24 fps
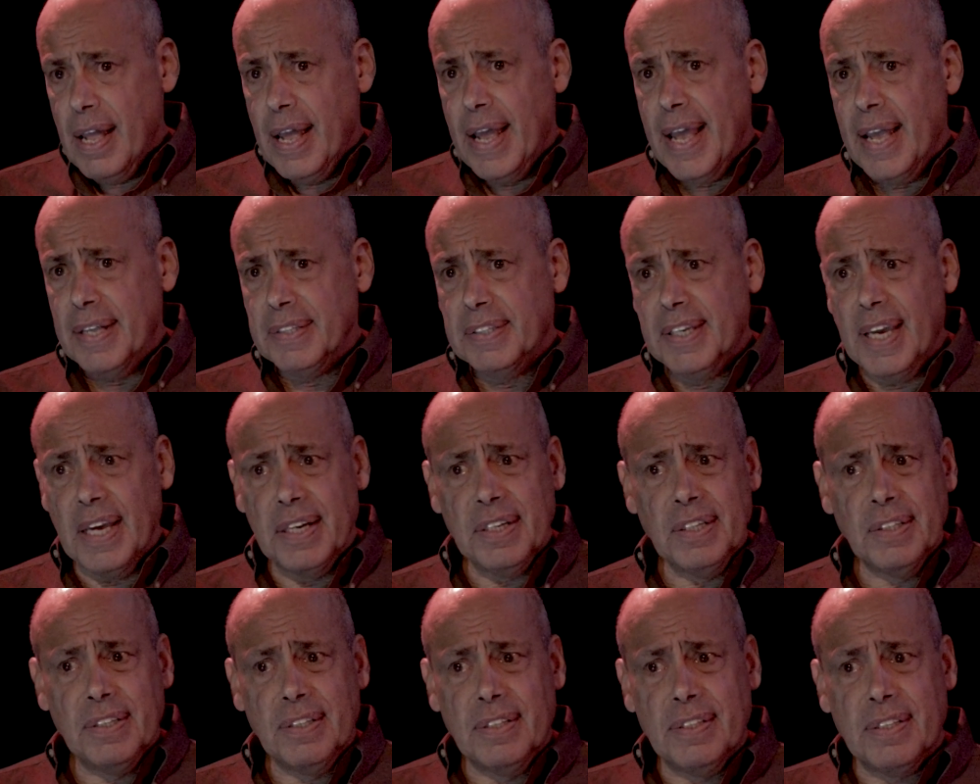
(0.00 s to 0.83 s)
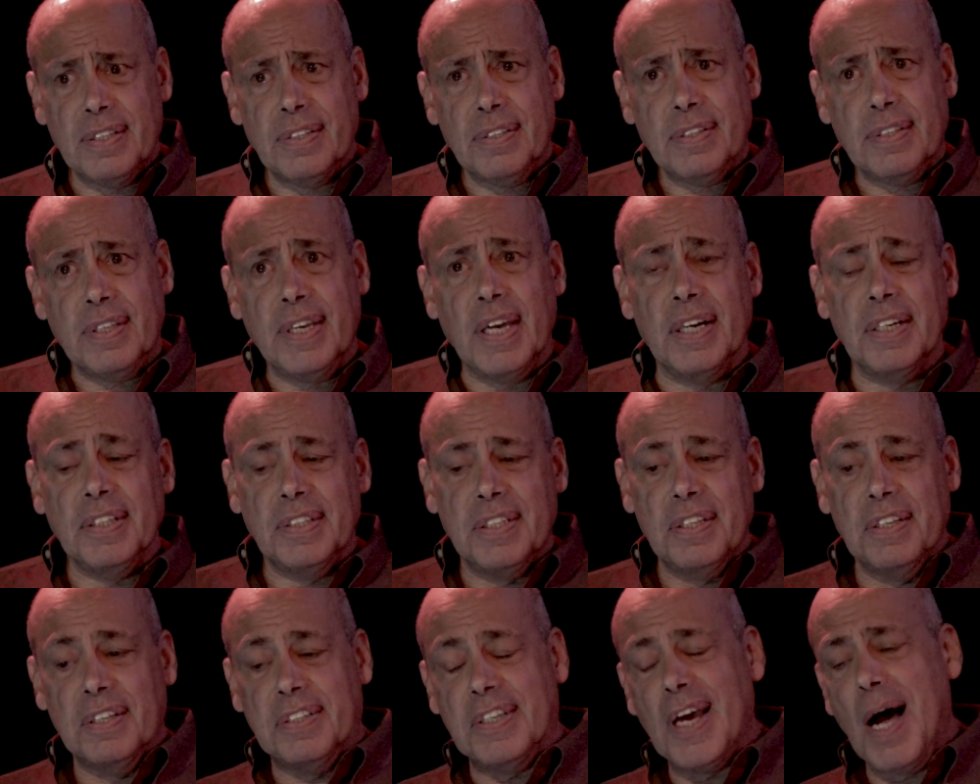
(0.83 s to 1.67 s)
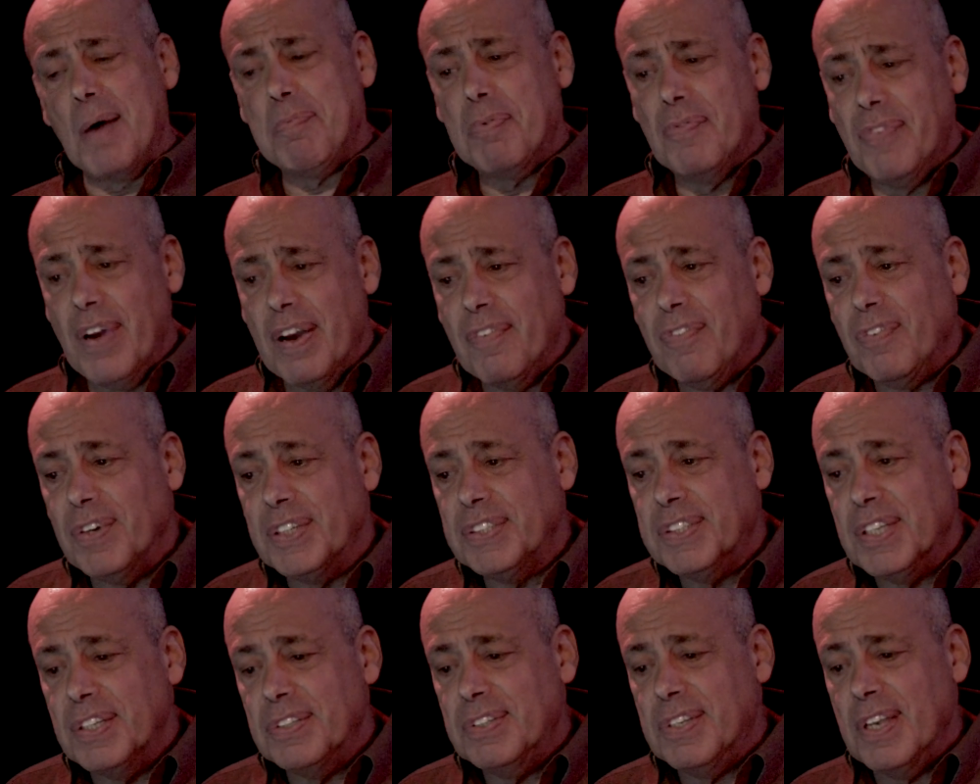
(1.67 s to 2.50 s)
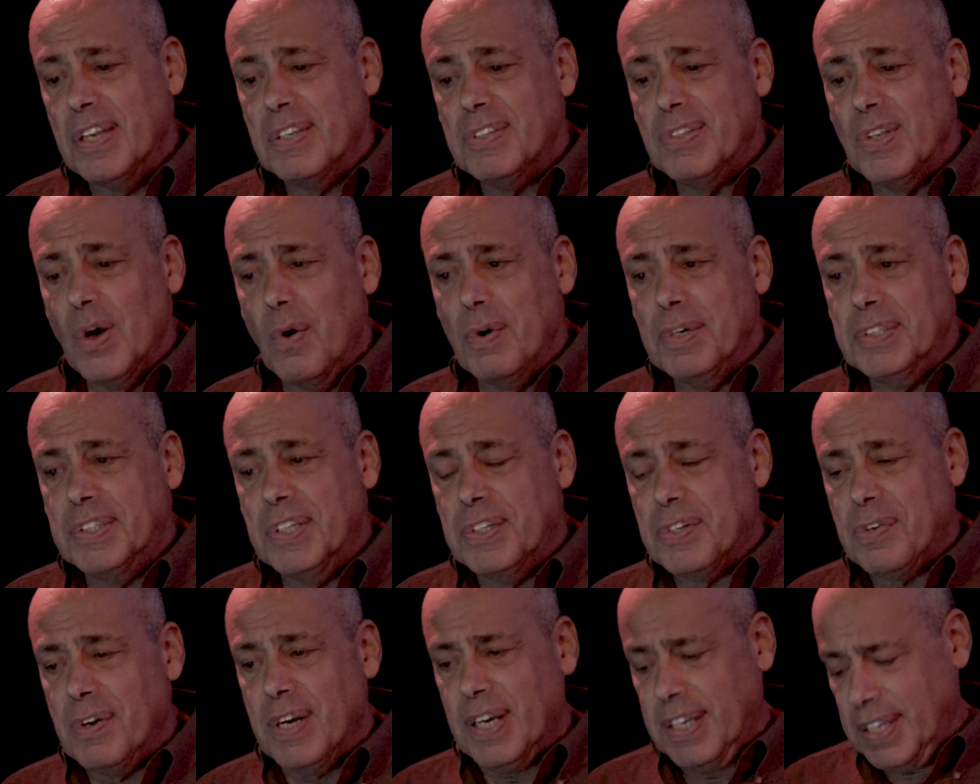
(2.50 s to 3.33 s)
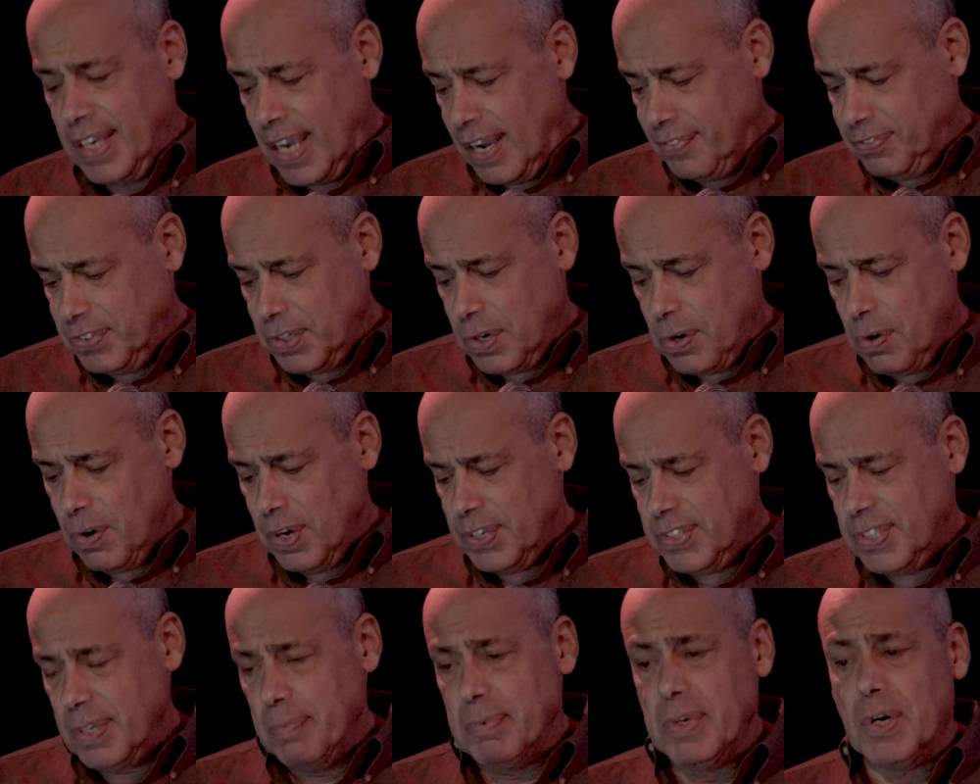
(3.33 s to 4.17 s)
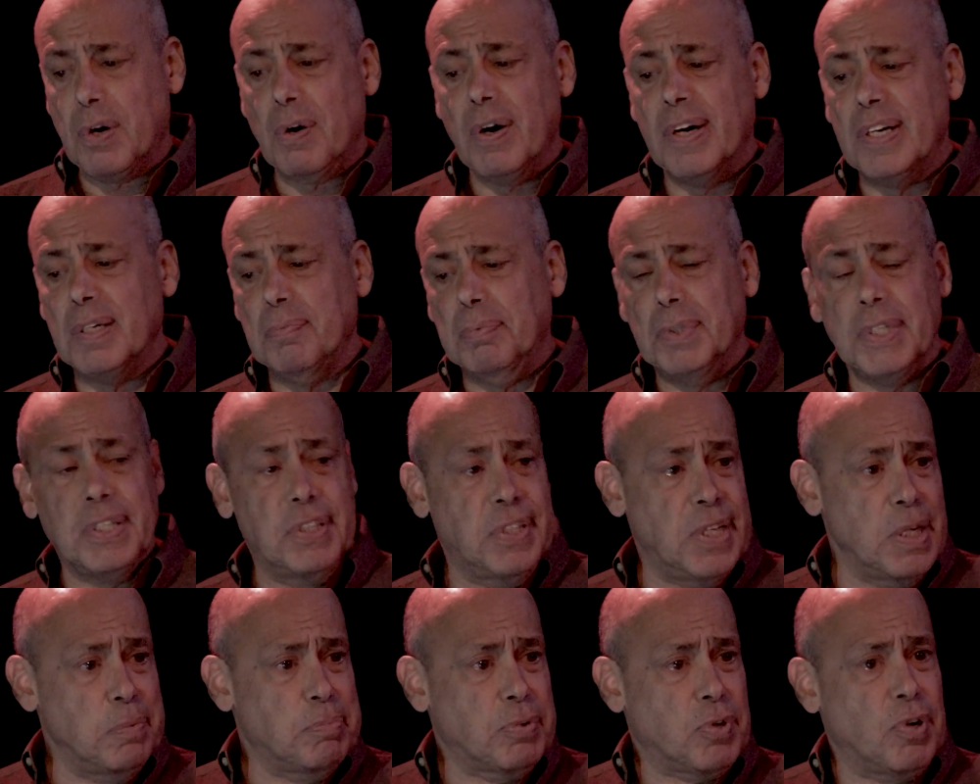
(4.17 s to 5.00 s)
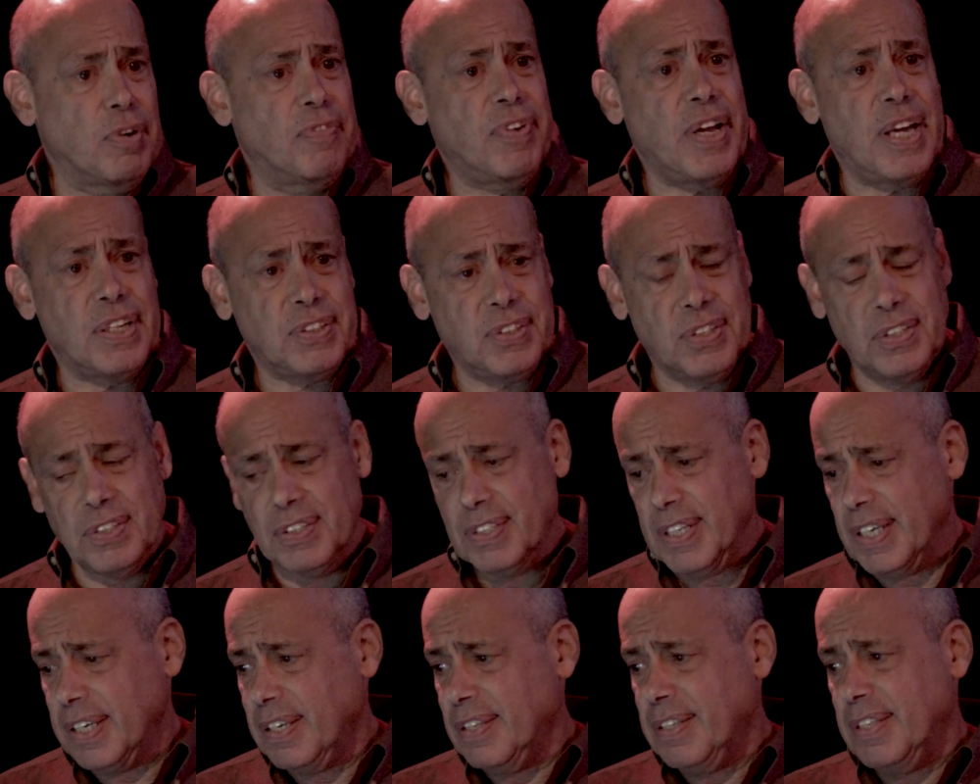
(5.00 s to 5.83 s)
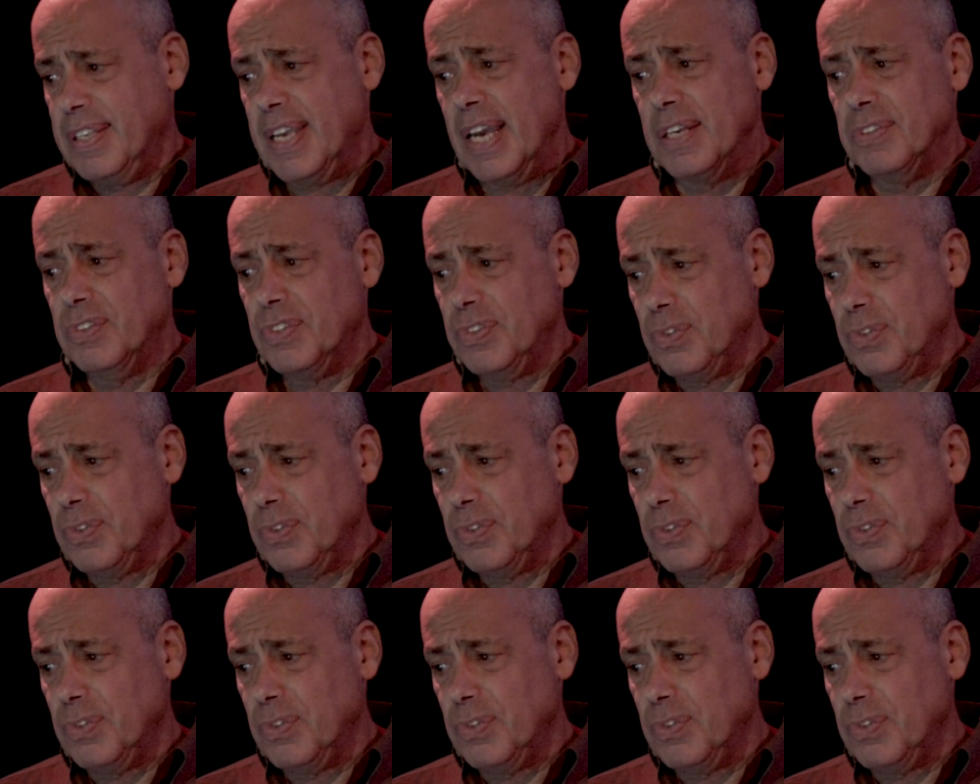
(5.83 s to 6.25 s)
And getting, getting to the top of Everest is, is no easy trick. You have to cross some incredibly deep crevasses, like 10